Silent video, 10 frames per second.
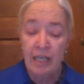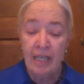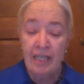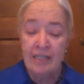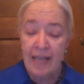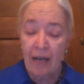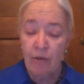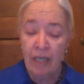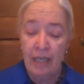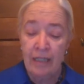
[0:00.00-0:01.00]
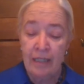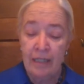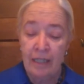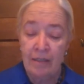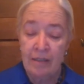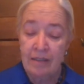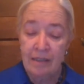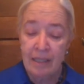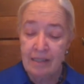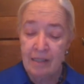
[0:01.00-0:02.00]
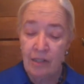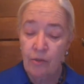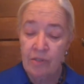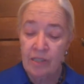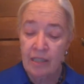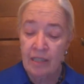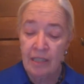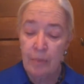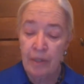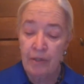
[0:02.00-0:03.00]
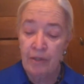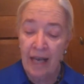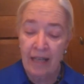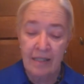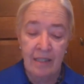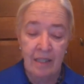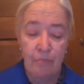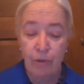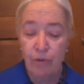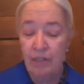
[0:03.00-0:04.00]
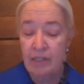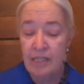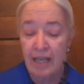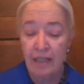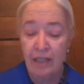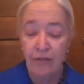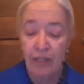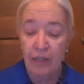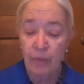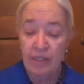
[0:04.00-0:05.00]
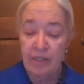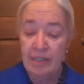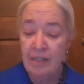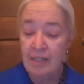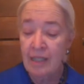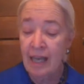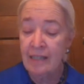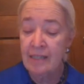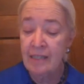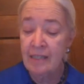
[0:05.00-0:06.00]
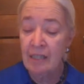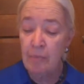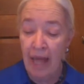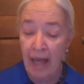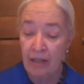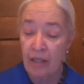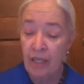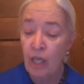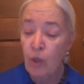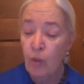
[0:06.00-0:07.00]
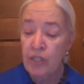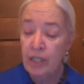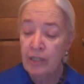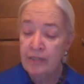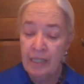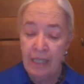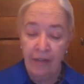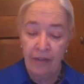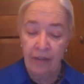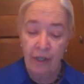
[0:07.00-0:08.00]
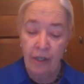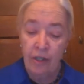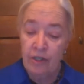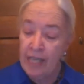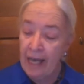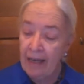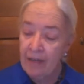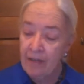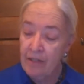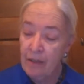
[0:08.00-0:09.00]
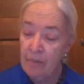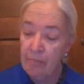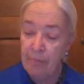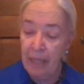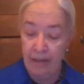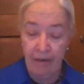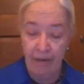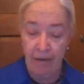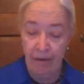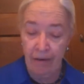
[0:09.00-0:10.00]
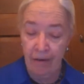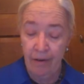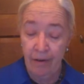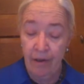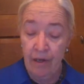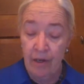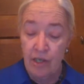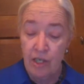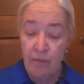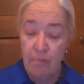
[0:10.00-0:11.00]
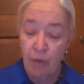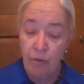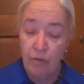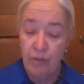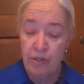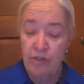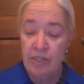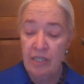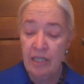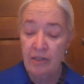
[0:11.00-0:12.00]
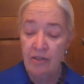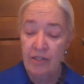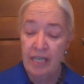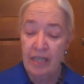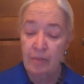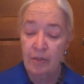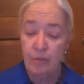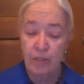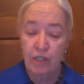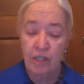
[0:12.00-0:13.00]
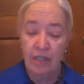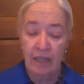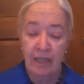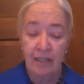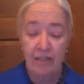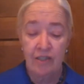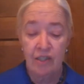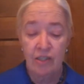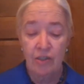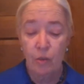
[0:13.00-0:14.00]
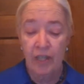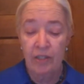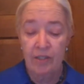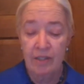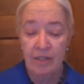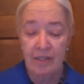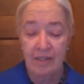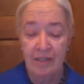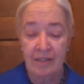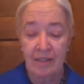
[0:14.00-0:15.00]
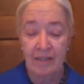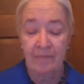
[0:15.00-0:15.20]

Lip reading: A stout lady in a dust coat suddenly appeared, asking in broken Italian if anyone had seen the elastic band which held together her tattered Baedeker. She poked with her stick under the table at which she had lunched, the waiters assisting.